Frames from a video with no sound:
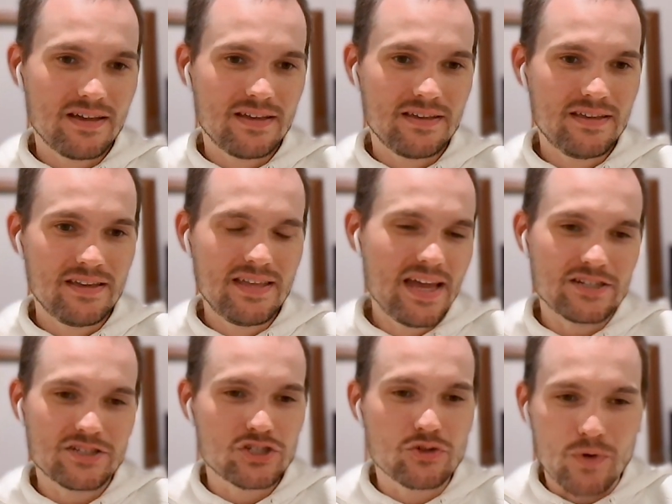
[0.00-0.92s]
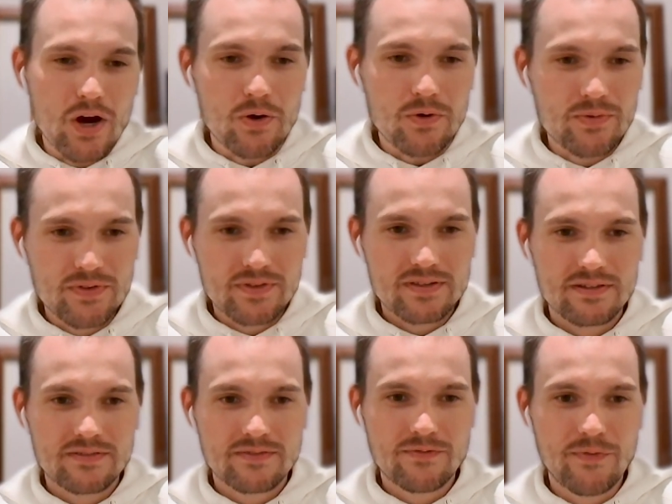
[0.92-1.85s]
just growth
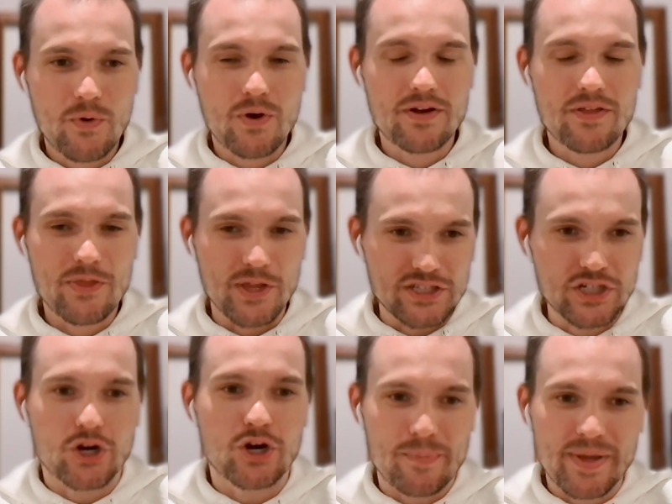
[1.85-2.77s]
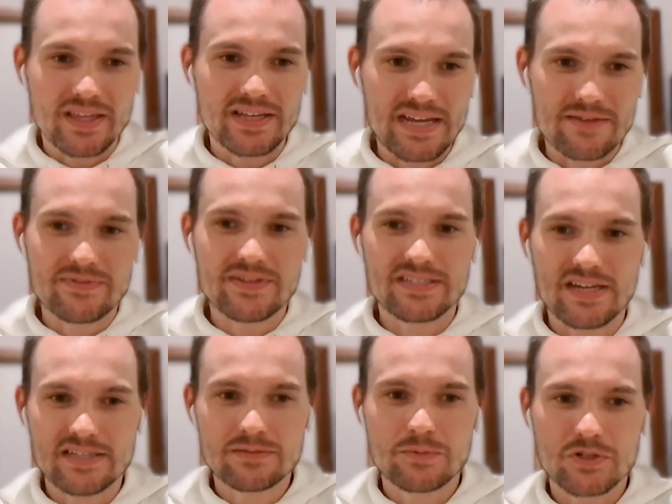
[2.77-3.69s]
for the durability of these
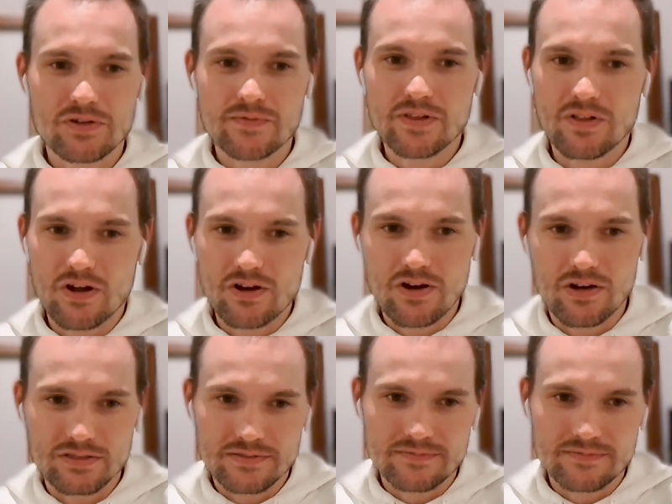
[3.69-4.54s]
customers over the long haul.